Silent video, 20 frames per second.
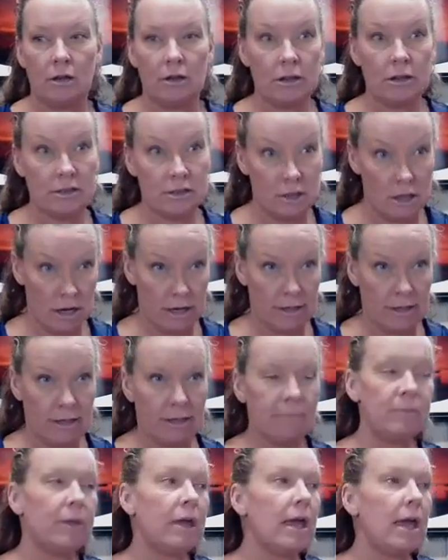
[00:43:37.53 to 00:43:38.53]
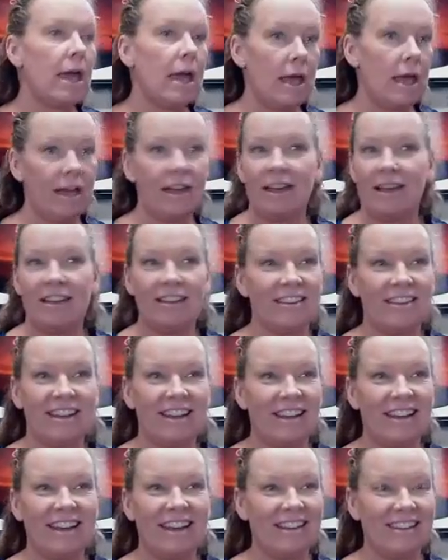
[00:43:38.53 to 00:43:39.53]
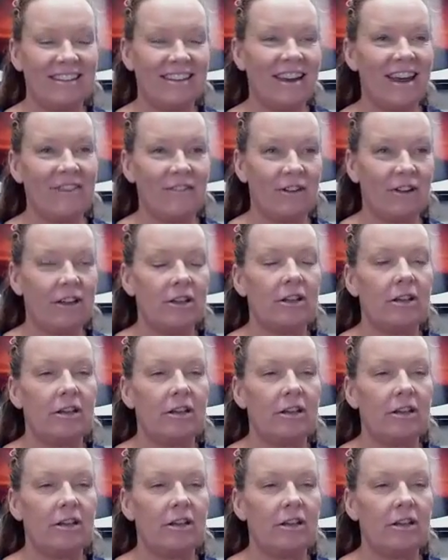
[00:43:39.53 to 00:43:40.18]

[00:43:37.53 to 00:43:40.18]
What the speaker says: lasagna. It's like, it's never,